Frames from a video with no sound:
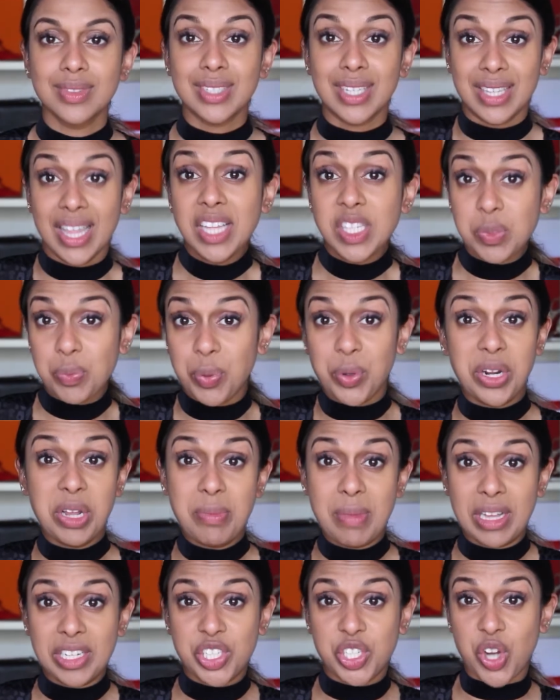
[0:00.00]
And that's pretty
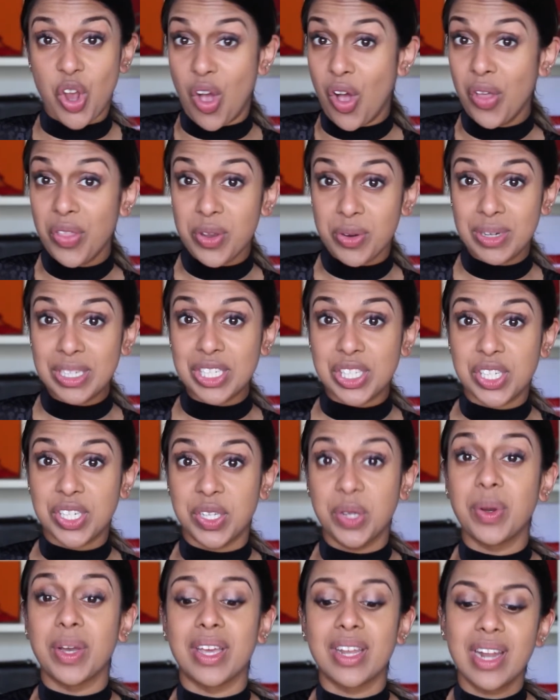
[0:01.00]
much all there is
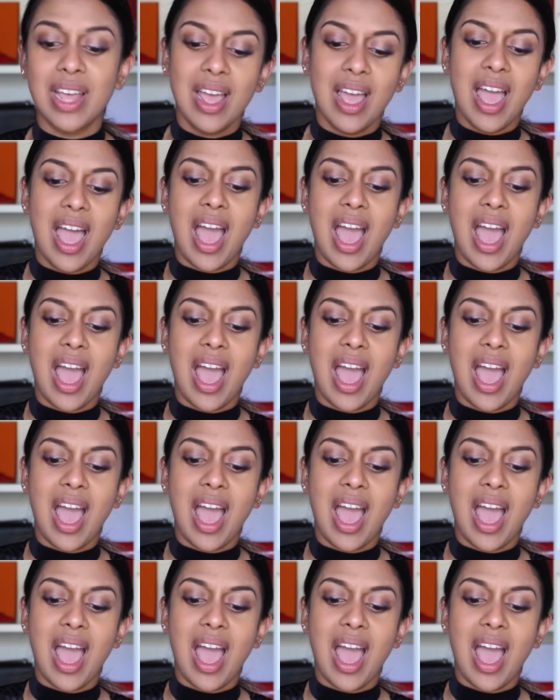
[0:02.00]
to it.